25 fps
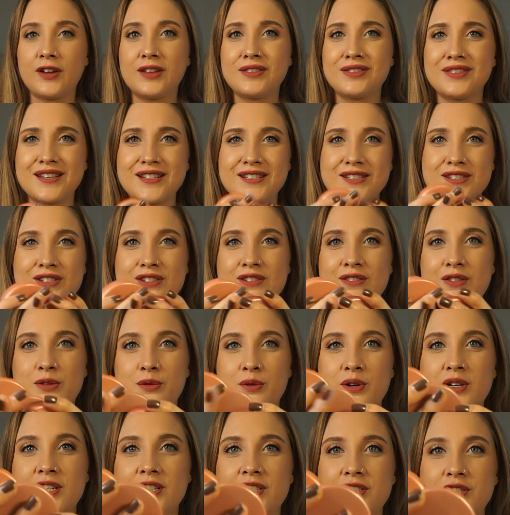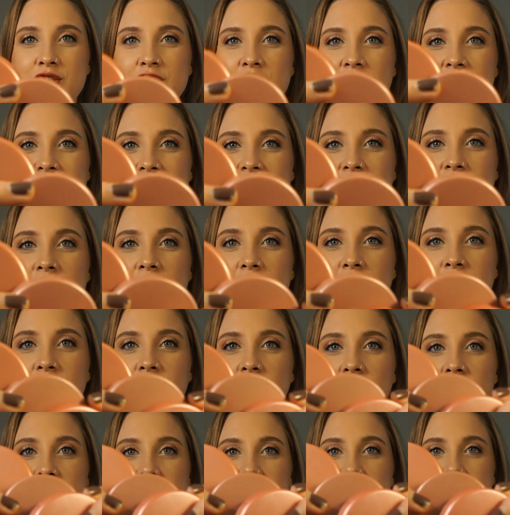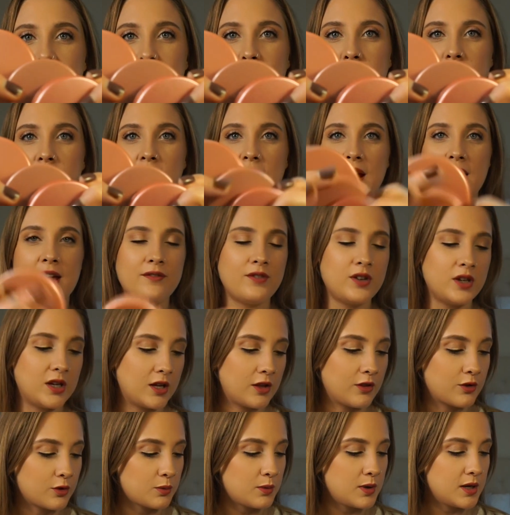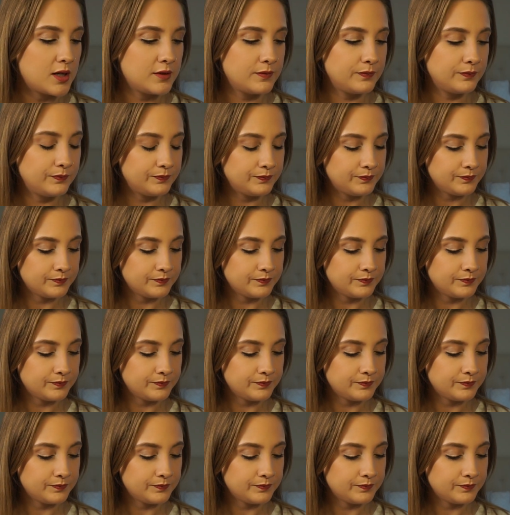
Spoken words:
And these three shades look very similar. I have another one,